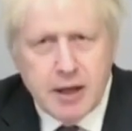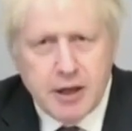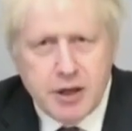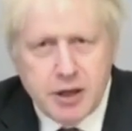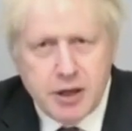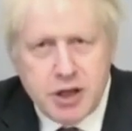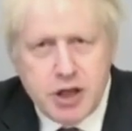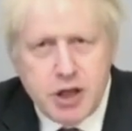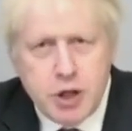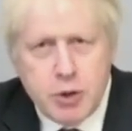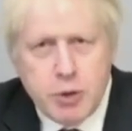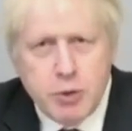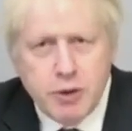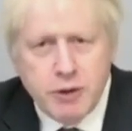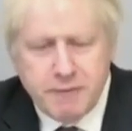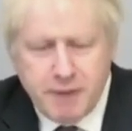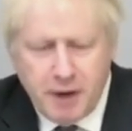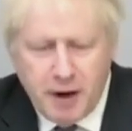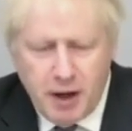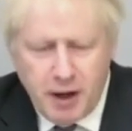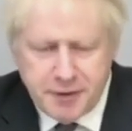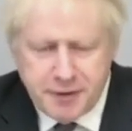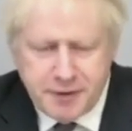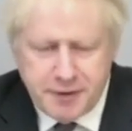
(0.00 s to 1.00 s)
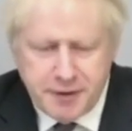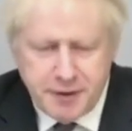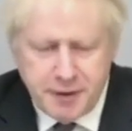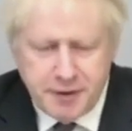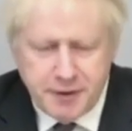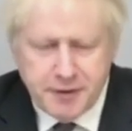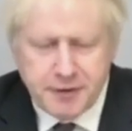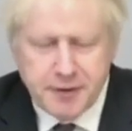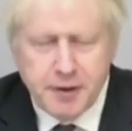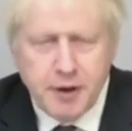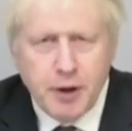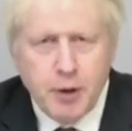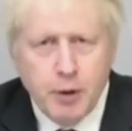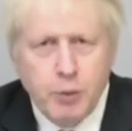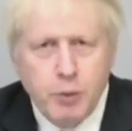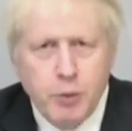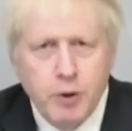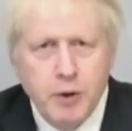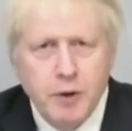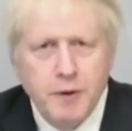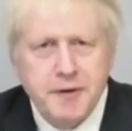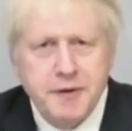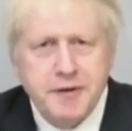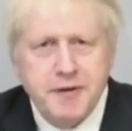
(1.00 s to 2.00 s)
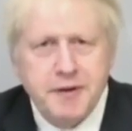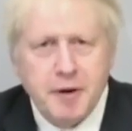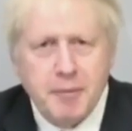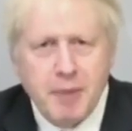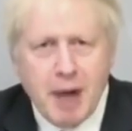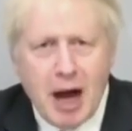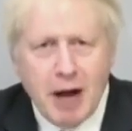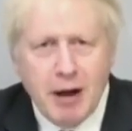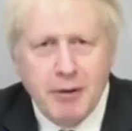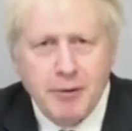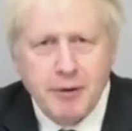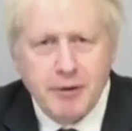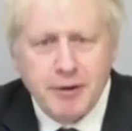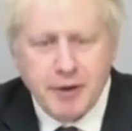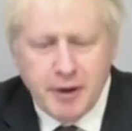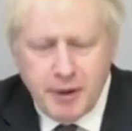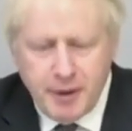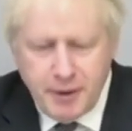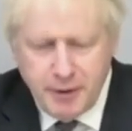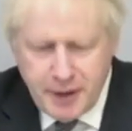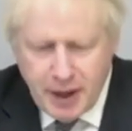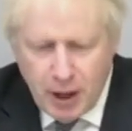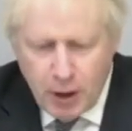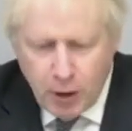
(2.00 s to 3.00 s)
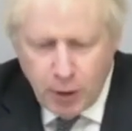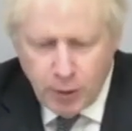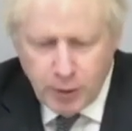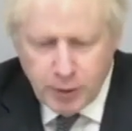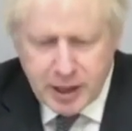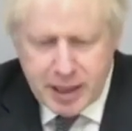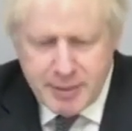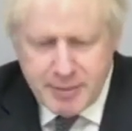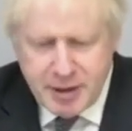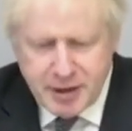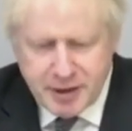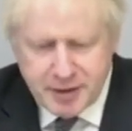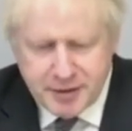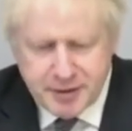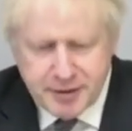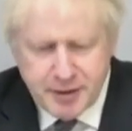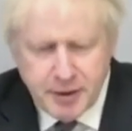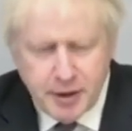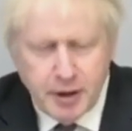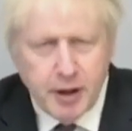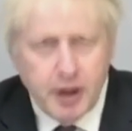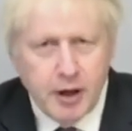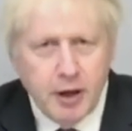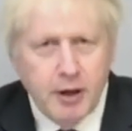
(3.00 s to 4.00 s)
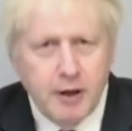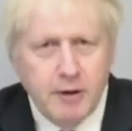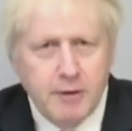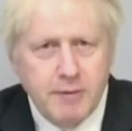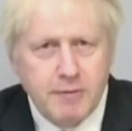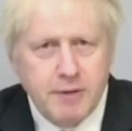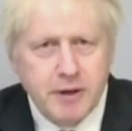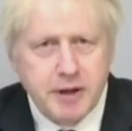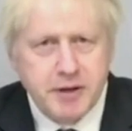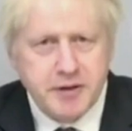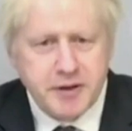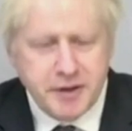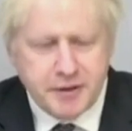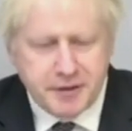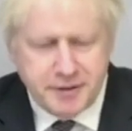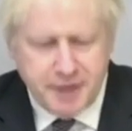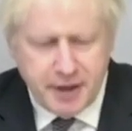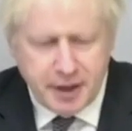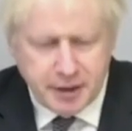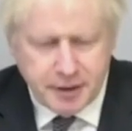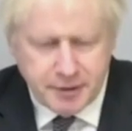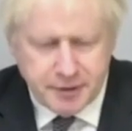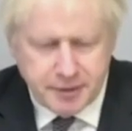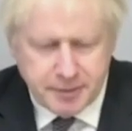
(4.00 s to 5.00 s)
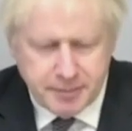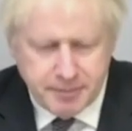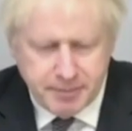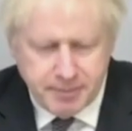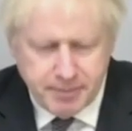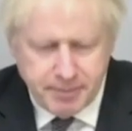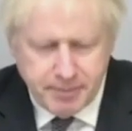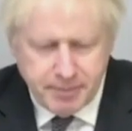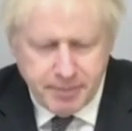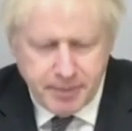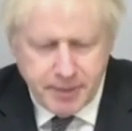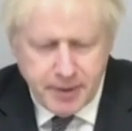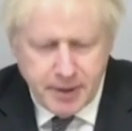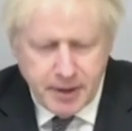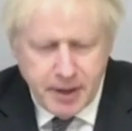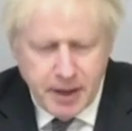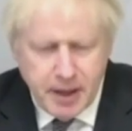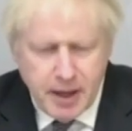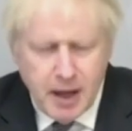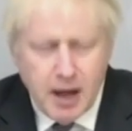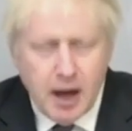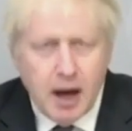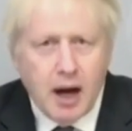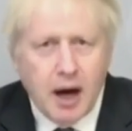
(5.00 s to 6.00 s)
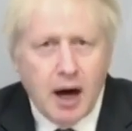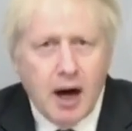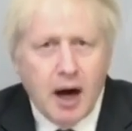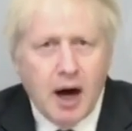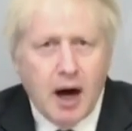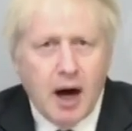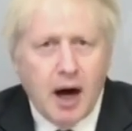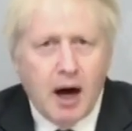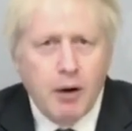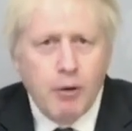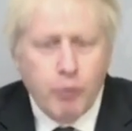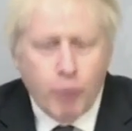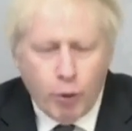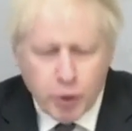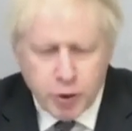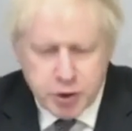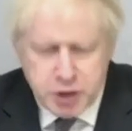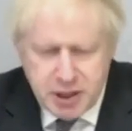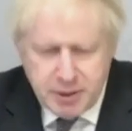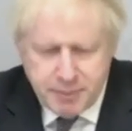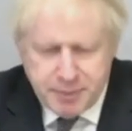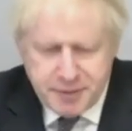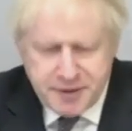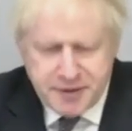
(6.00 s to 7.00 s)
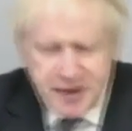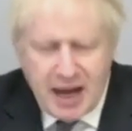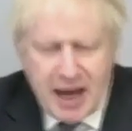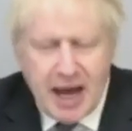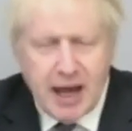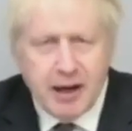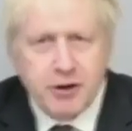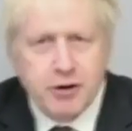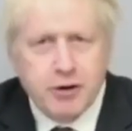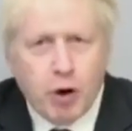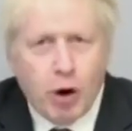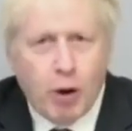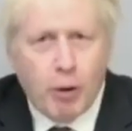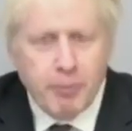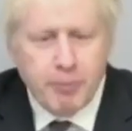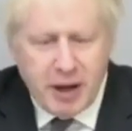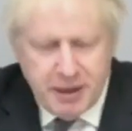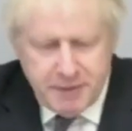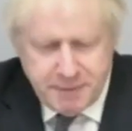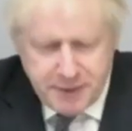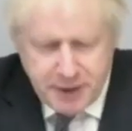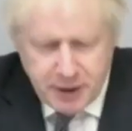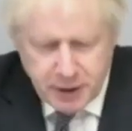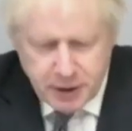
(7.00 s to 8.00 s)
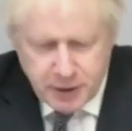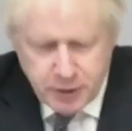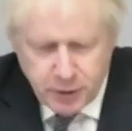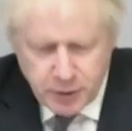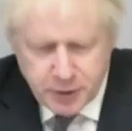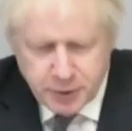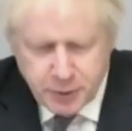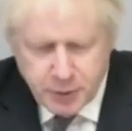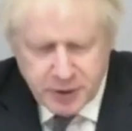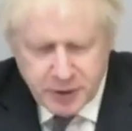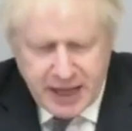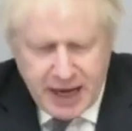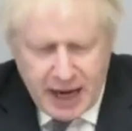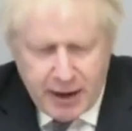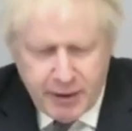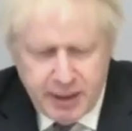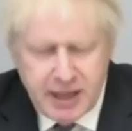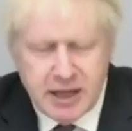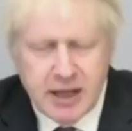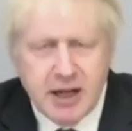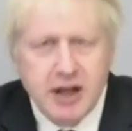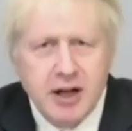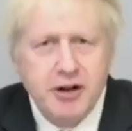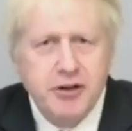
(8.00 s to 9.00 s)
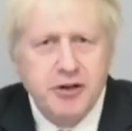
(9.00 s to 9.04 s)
New advances will surmount the old limits of logistics. Our warships and combat vehicles will carry